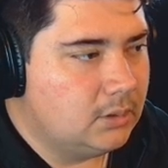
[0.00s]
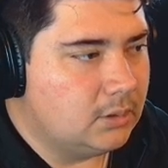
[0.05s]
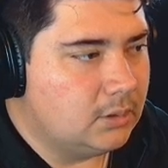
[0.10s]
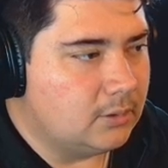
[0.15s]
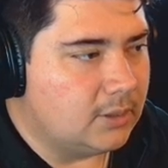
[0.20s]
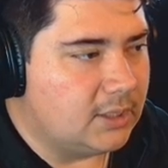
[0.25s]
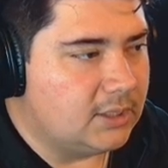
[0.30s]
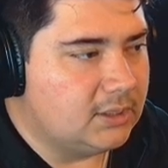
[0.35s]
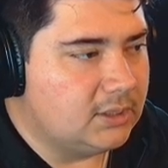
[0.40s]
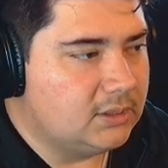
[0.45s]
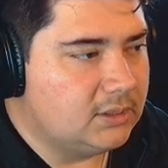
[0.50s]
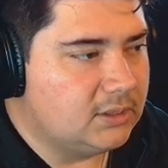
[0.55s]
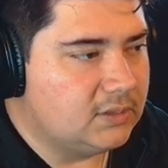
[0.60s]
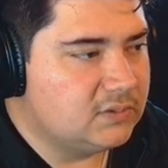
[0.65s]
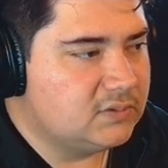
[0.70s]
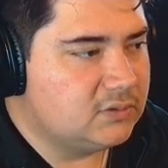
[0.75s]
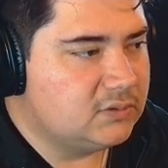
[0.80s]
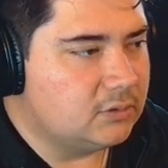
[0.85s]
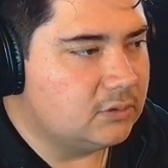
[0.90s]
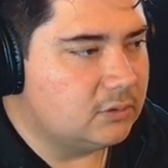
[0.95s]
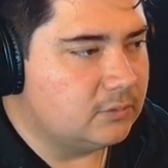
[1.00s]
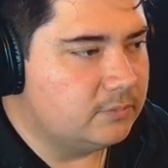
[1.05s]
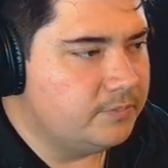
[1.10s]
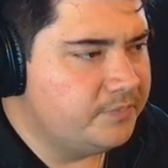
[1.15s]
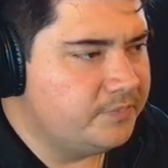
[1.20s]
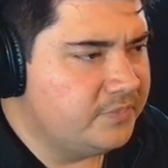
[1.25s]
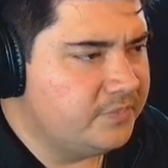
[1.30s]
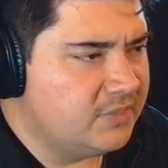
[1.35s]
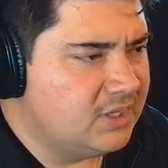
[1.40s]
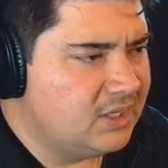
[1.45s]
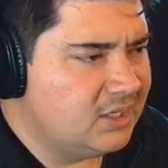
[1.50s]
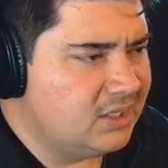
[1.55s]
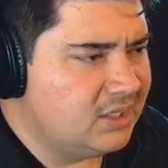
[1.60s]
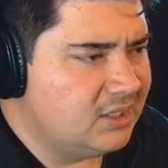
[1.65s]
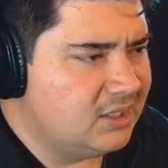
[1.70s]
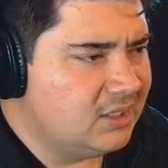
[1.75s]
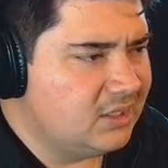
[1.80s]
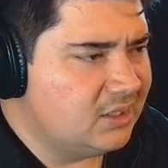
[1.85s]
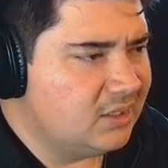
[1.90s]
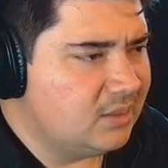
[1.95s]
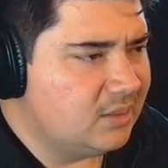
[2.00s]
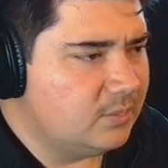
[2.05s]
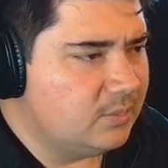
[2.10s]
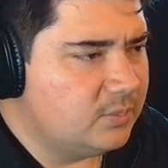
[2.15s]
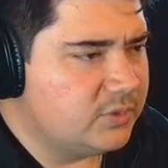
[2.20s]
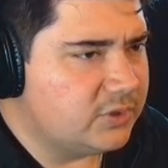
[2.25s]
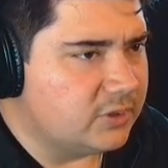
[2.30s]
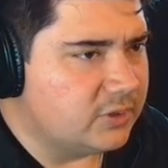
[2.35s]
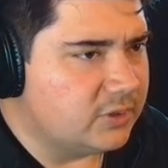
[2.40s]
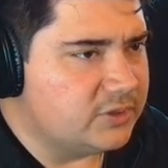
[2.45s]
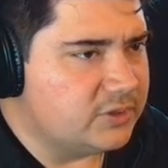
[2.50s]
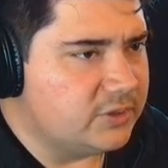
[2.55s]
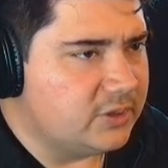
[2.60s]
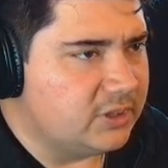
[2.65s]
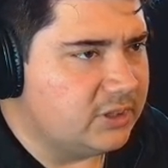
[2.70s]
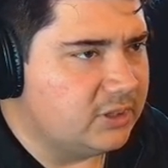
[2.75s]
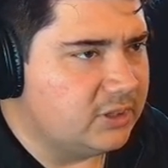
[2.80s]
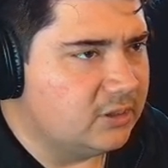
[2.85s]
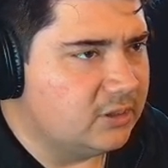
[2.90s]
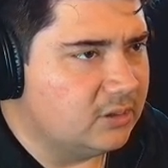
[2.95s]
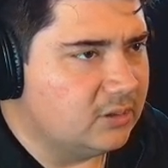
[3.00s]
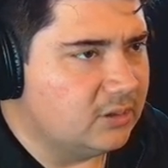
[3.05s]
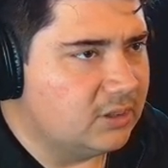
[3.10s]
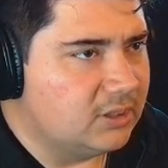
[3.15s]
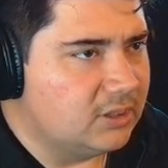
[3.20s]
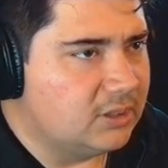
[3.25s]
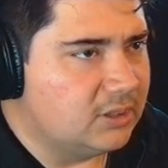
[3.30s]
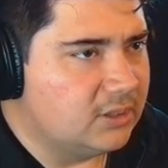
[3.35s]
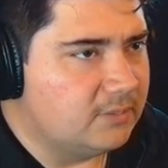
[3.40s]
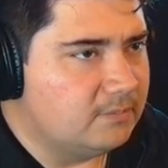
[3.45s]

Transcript: All right, and then so I'm sure as you can hear,